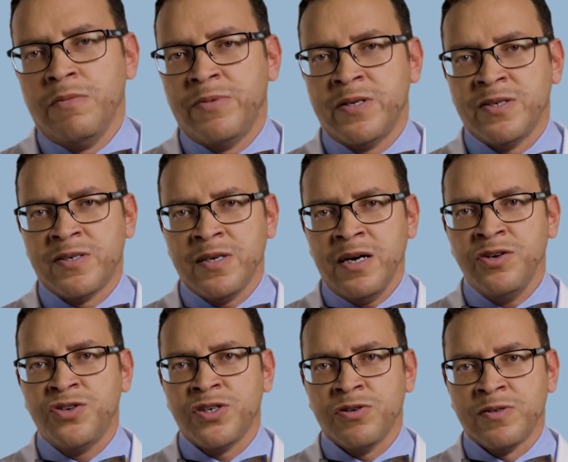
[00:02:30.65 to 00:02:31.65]
But the
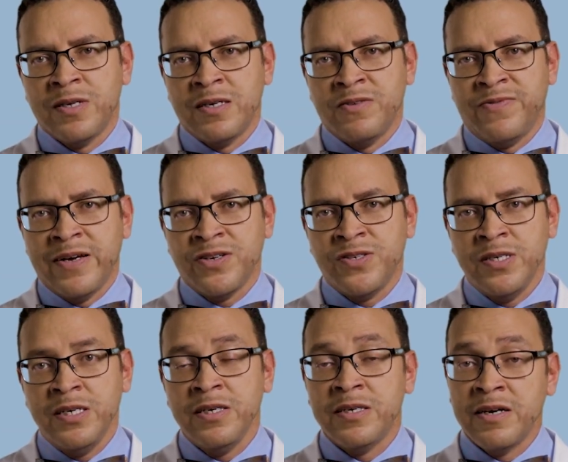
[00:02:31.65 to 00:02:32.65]
science shows that the
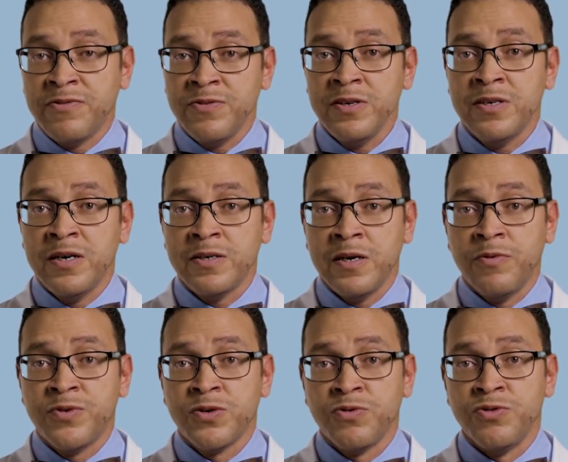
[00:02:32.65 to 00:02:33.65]
vaccine definitely does
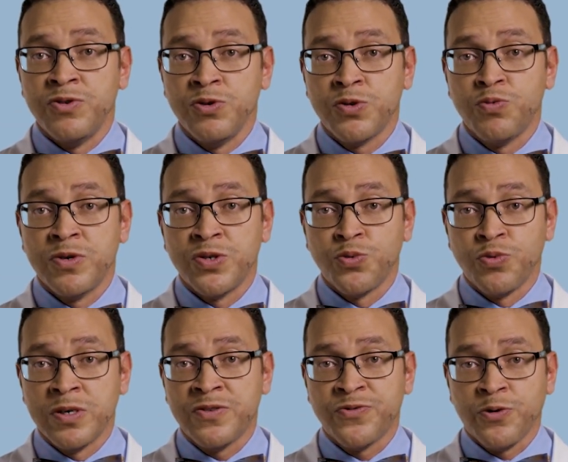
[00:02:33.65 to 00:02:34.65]
help to reduce one's
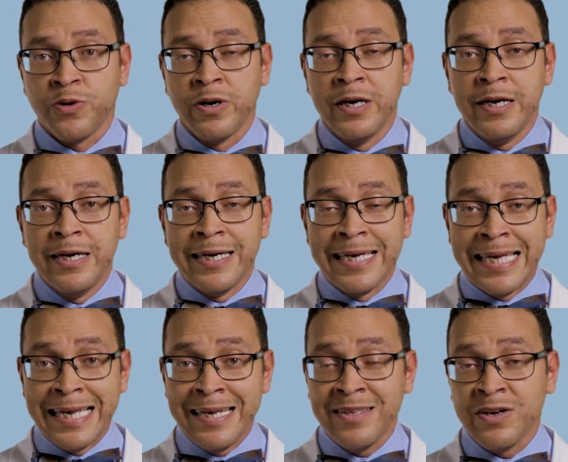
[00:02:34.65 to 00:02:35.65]
risk for
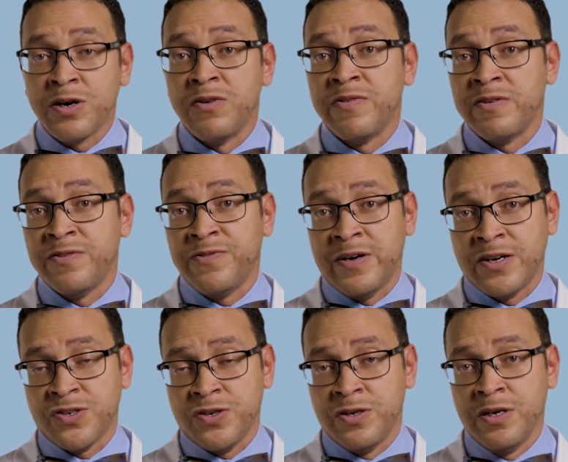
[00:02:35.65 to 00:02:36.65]
getting the COVID
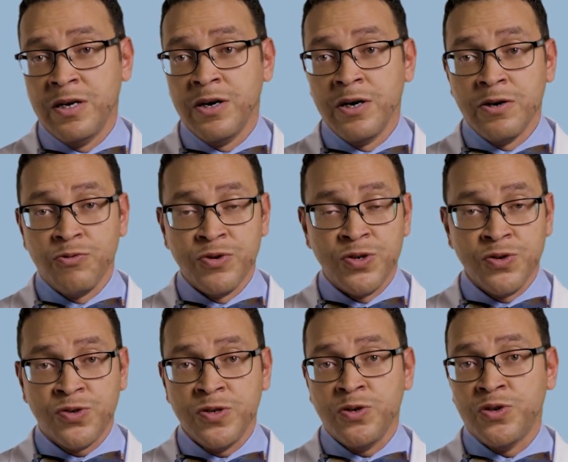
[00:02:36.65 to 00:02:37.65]
infection,
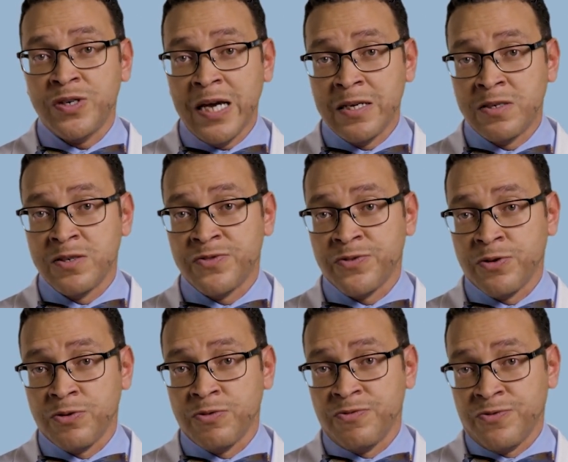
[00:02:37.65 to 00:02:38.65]
reducing your chances
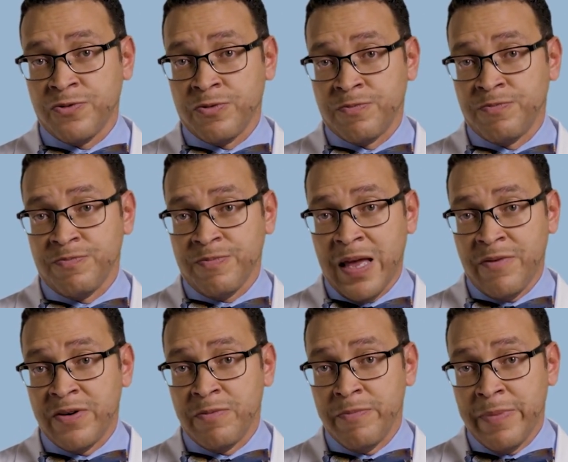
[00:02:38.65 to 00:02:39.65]
for, for
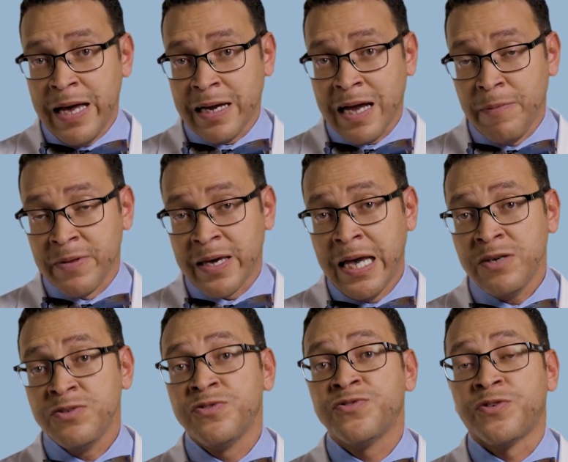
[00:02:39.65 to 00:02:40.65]
having bad
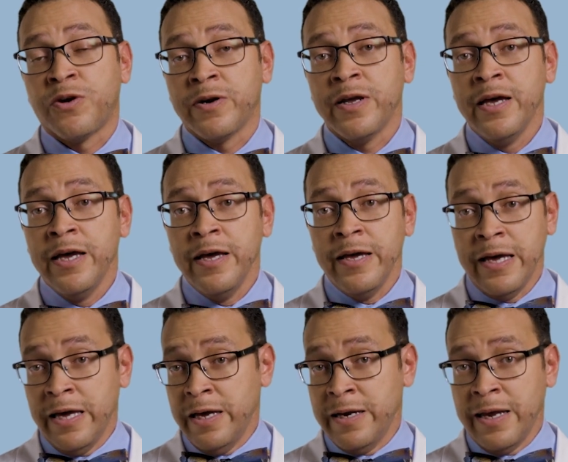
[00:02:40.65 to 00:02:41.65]
complications for it,
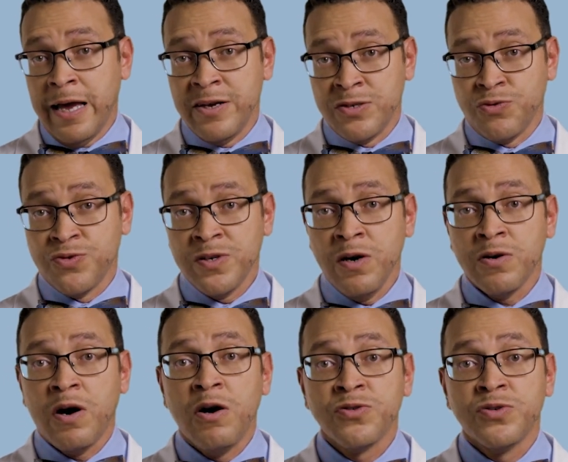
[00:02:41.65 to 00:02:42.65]
and as a
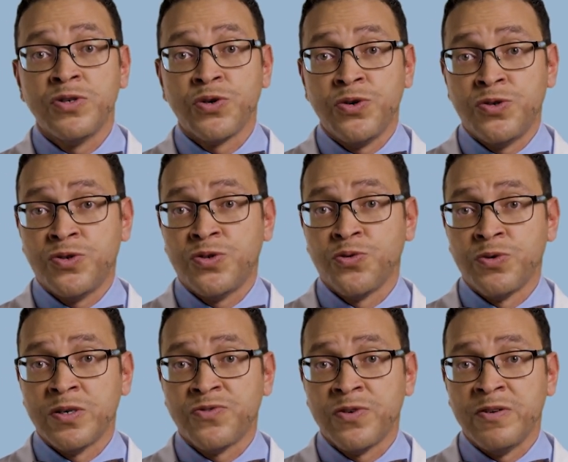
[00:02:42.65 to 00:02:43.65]
result, also decreases your
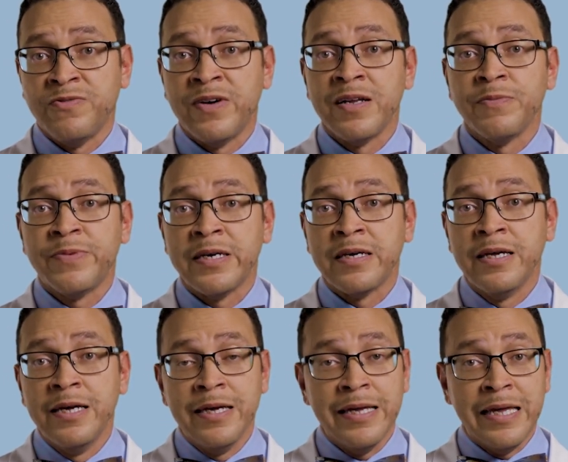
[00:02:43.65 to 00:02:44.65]
risk for developing
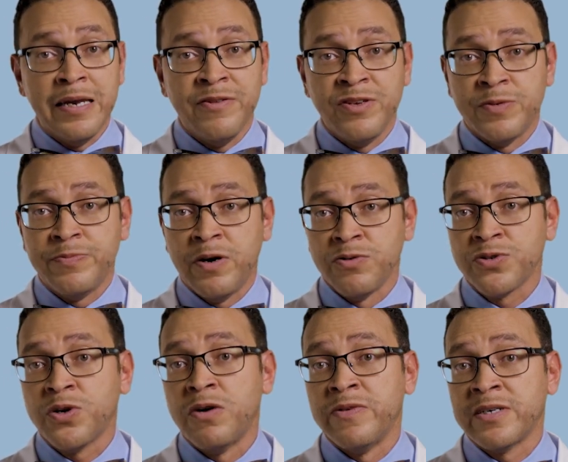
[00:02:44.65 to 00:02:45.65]
any of these
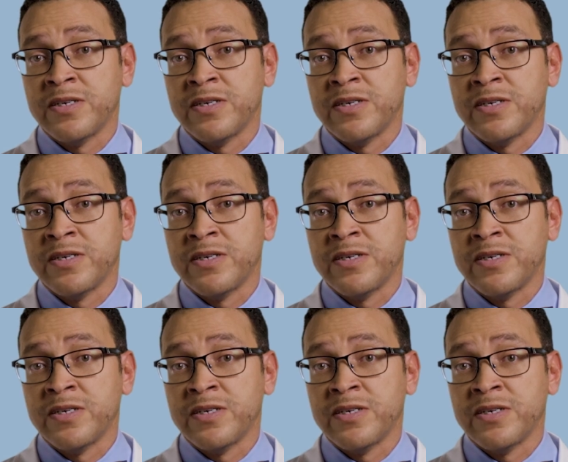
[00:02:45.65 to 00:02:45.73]
post COVID